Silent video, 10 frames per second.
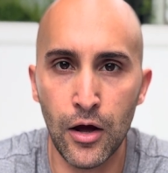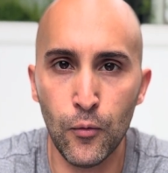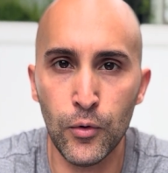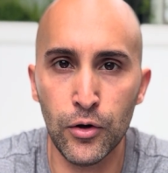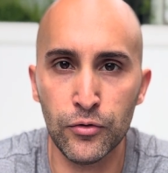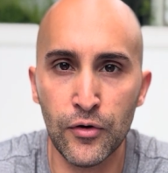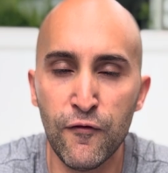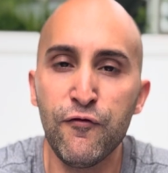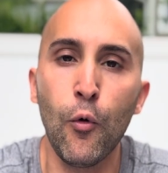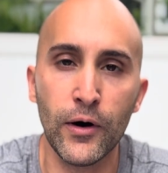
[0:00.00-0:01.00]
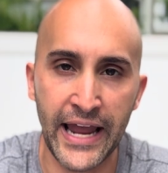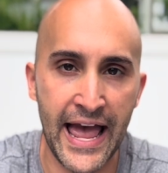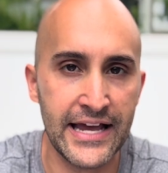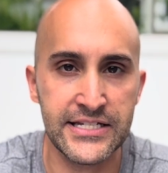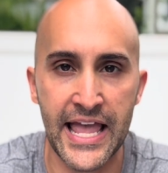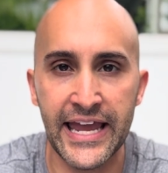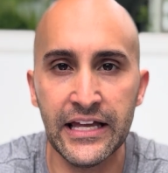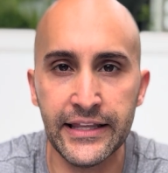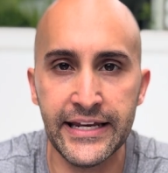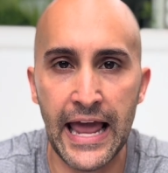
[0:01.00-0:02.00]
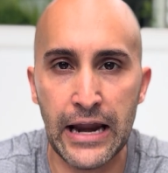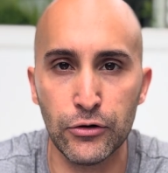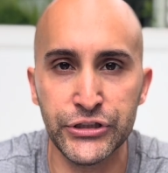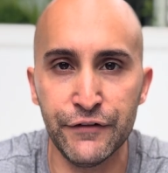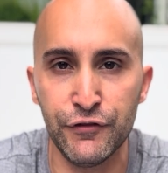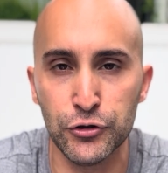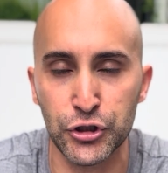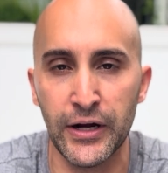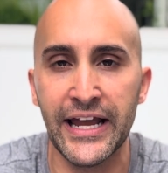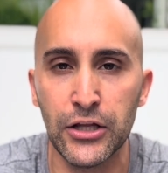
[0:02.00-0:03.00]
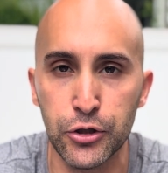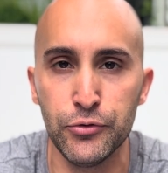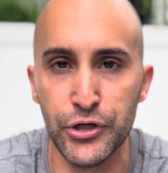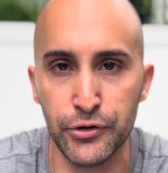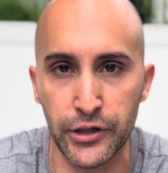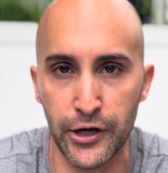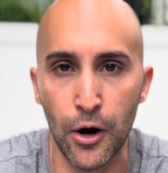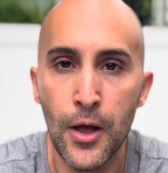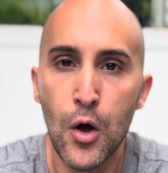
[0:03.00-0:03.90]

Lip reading: will forecast a clean energy future include nuclear.